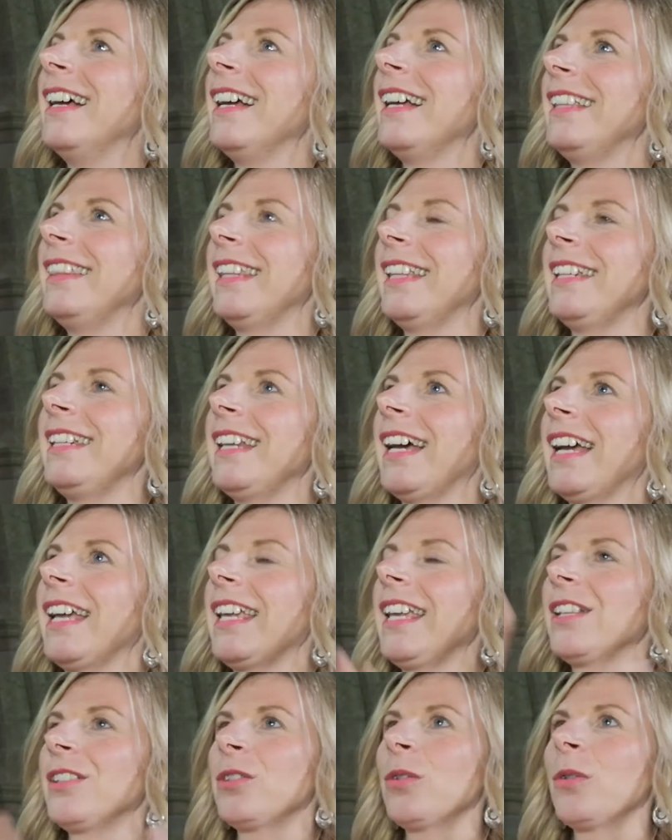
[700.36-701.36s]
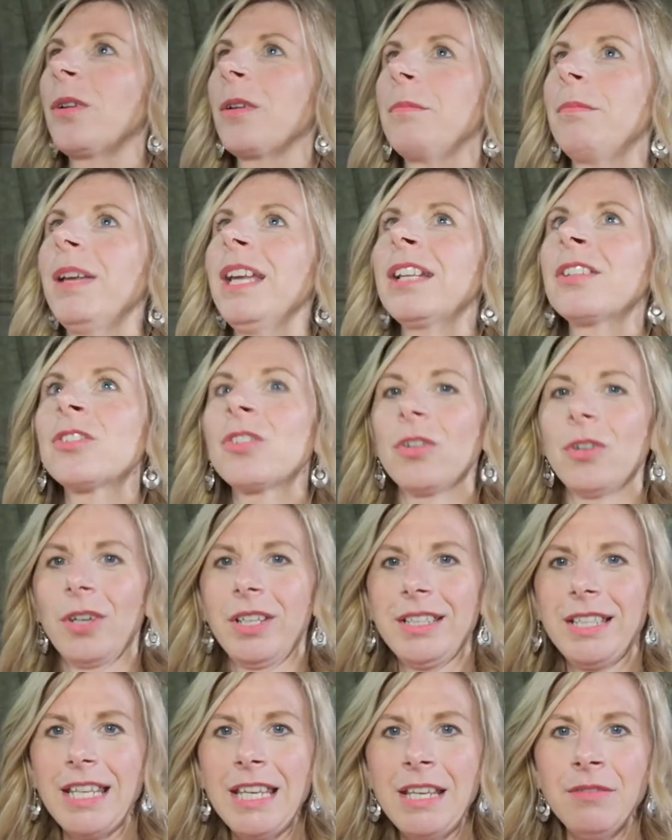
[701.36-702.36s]
then I took a picture,
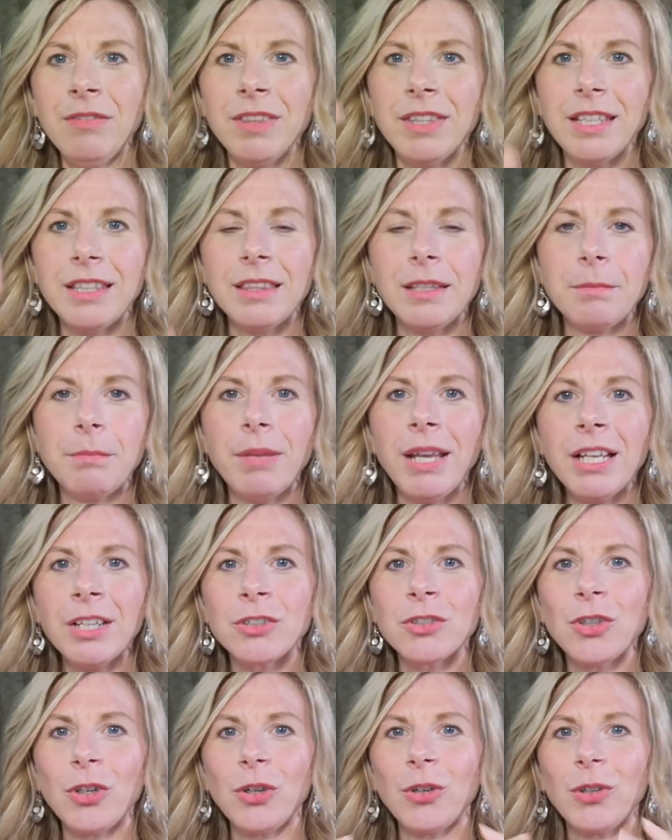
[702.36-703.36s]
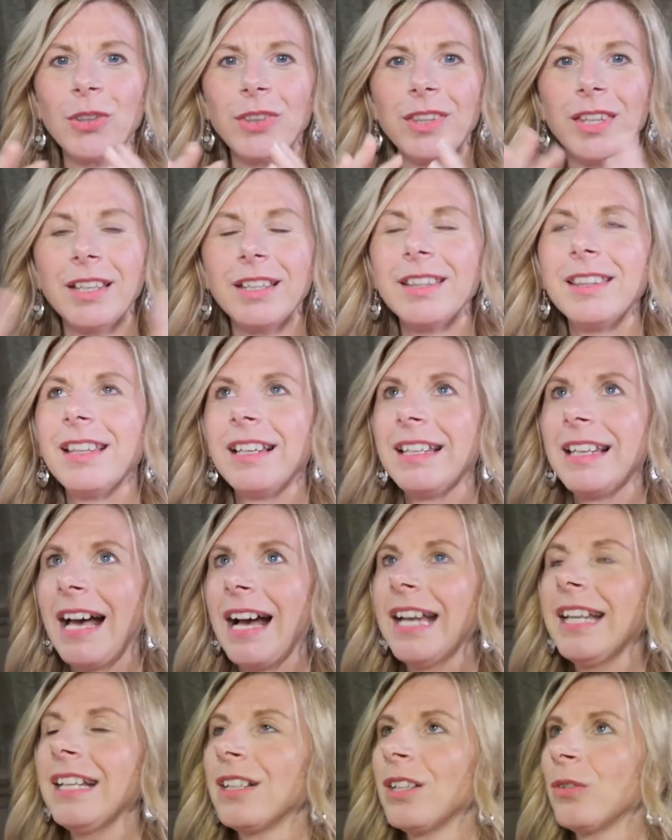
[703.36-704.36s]
and even in the picture the
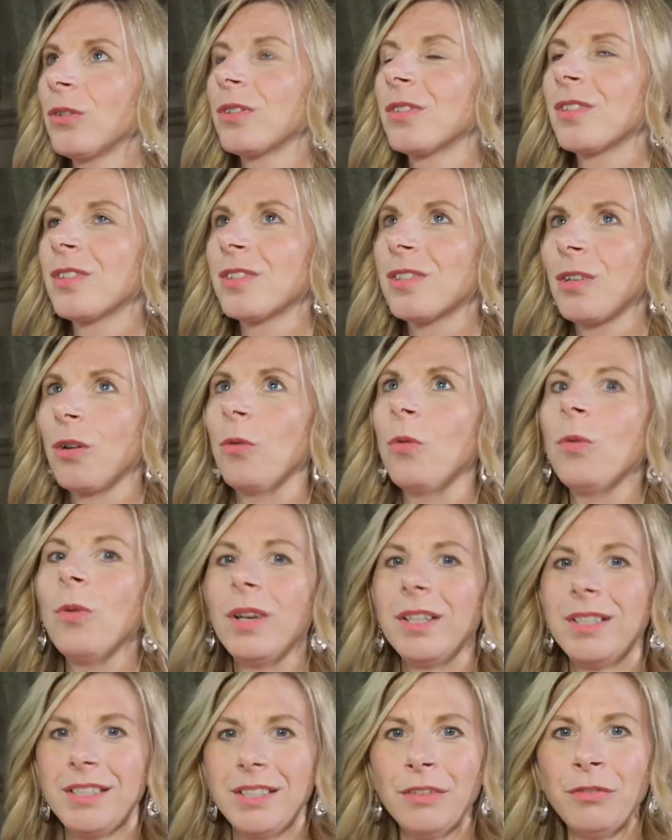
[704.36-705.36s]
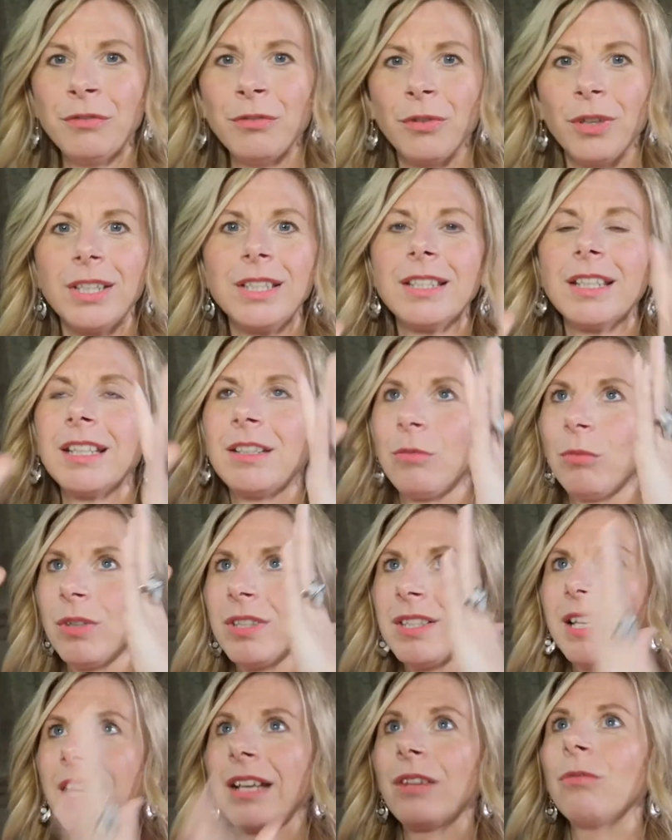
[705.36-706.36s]
light looked so different. It
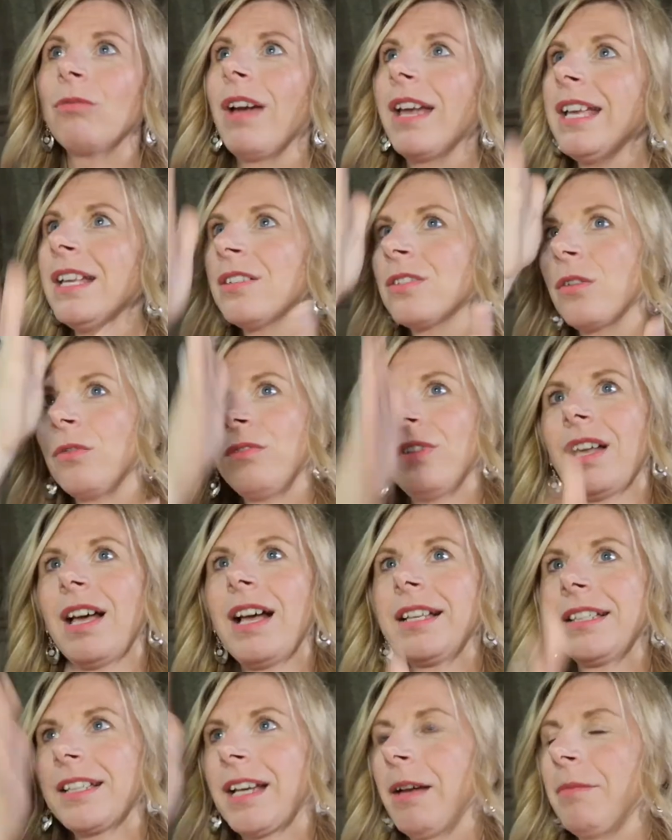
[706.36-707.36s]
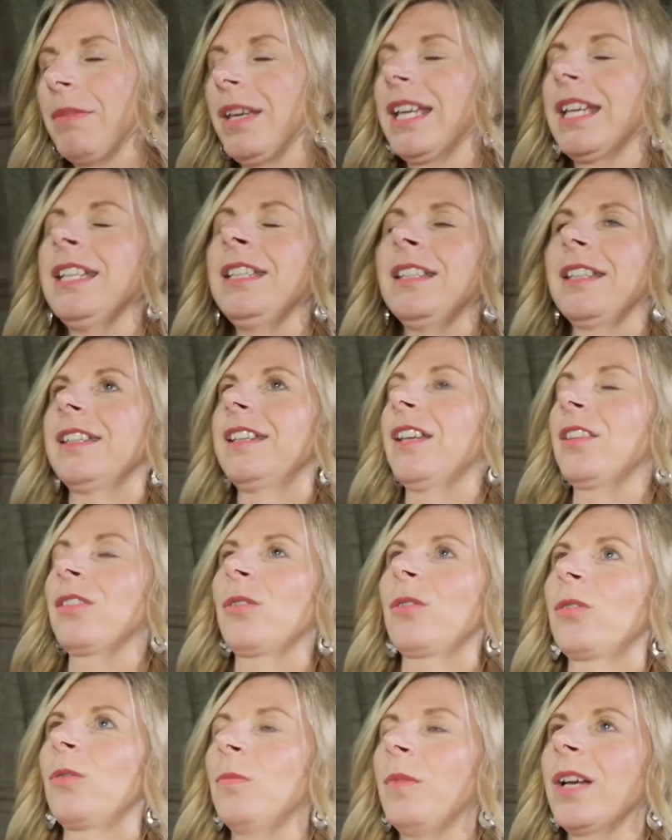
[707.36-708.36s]
was like rays of light coming in, and I
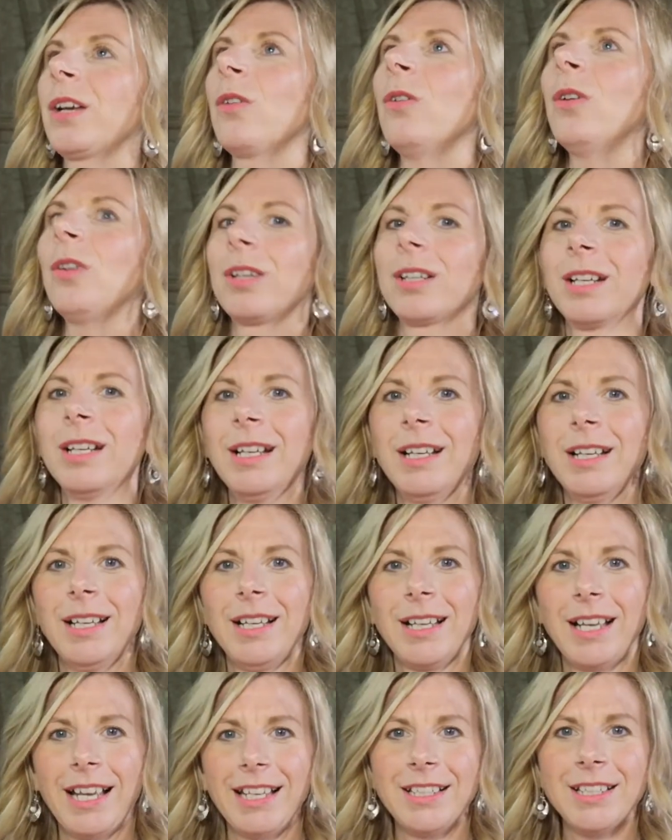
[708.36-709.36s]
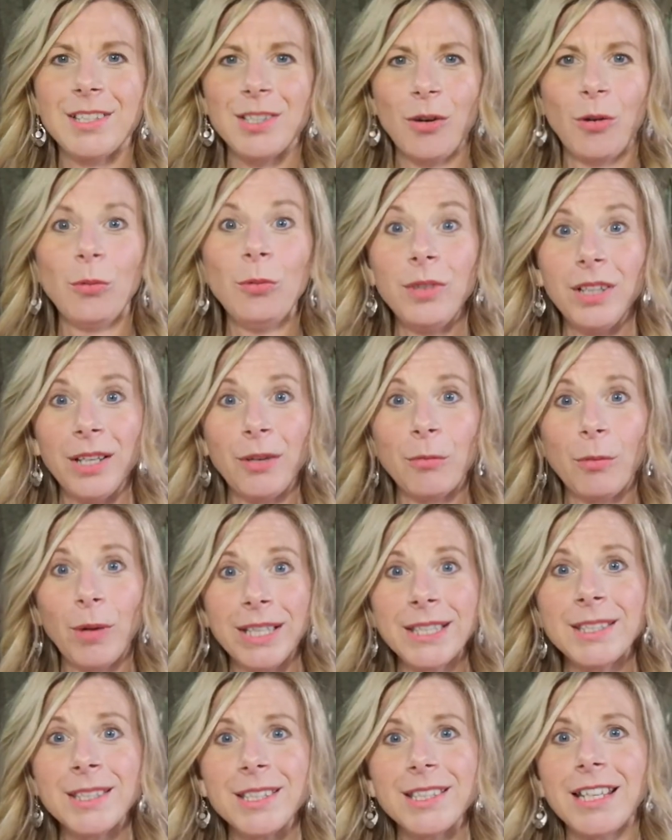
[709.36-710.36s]
thought, oh my god, and it's only
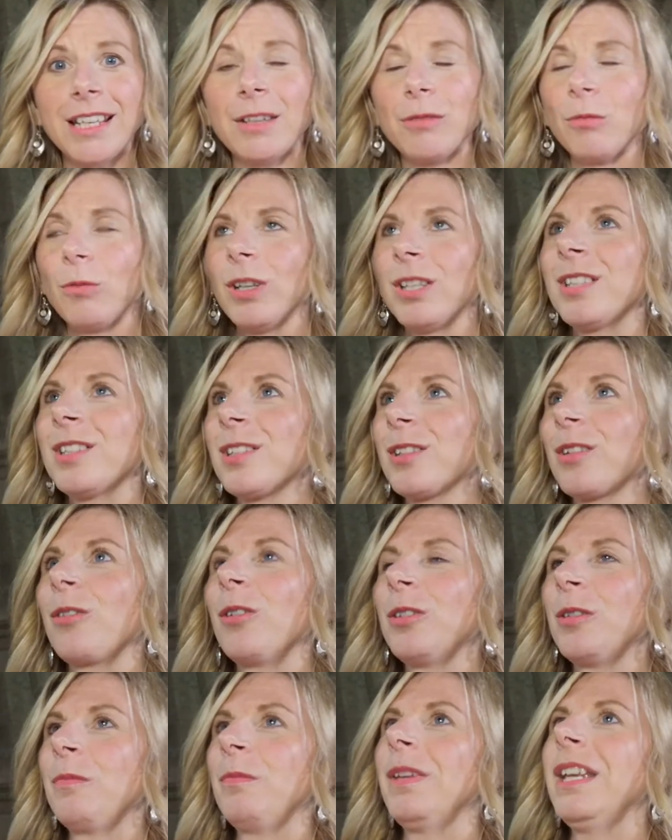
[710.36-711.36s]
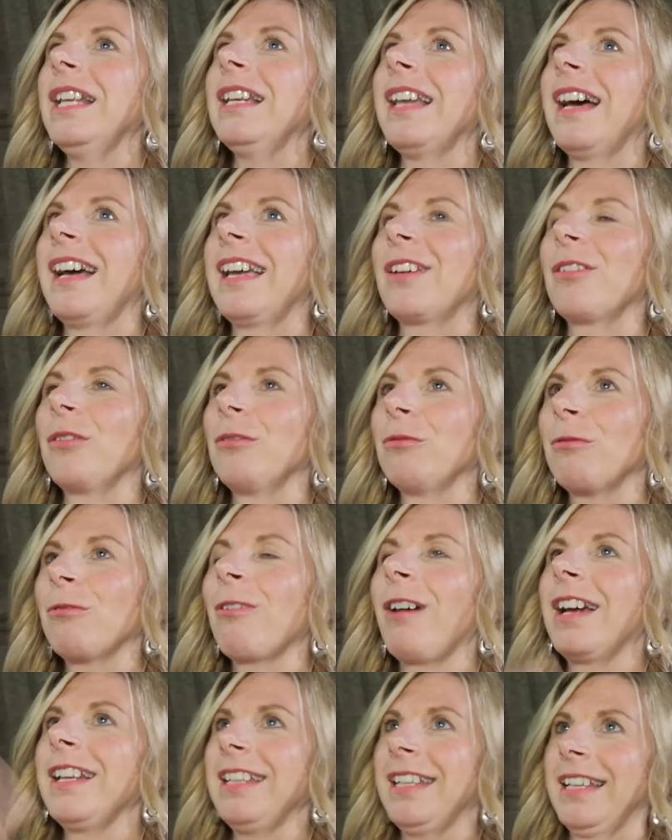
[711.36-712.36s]
Wednesday, what is it going to be like on
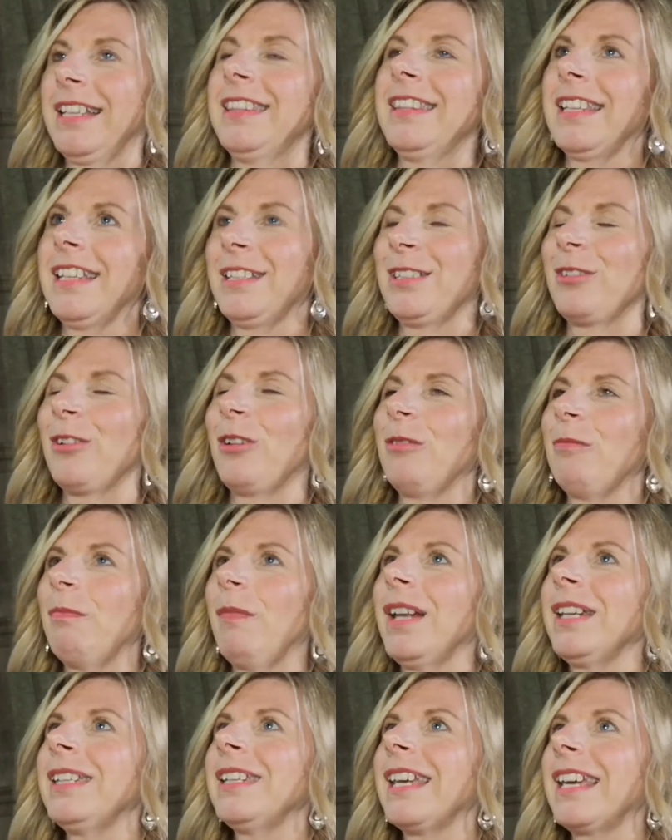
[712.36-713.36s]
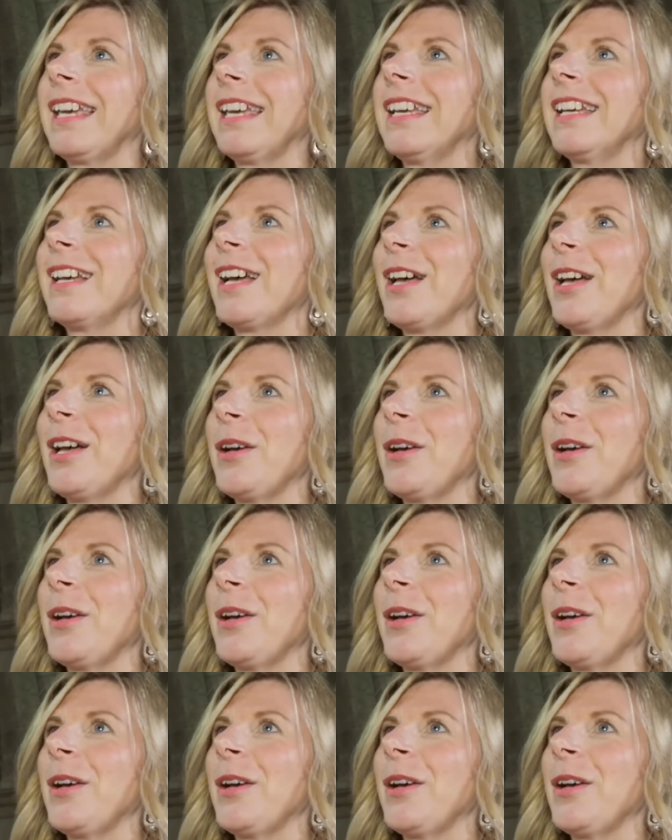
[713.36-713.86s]
Friday and then on Monday?